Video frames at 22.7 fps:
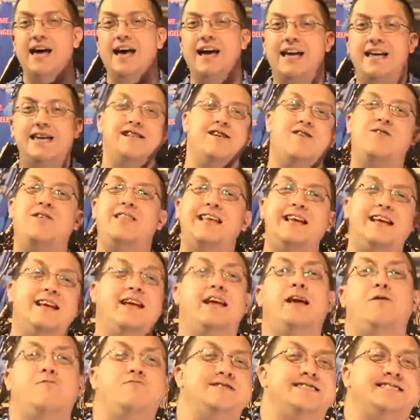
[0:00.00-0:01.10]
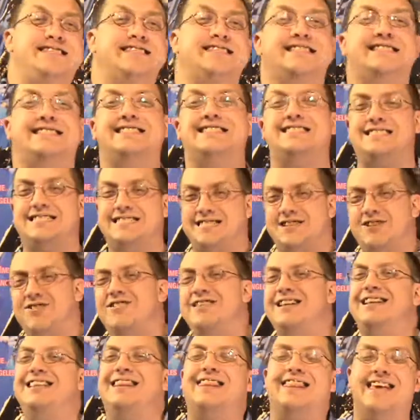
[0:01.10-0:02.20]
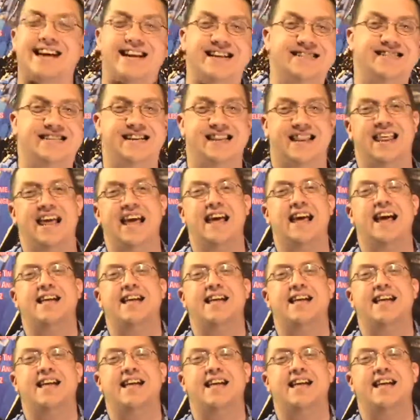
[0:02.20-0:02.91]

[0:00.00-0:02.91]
you know, it was just certain things and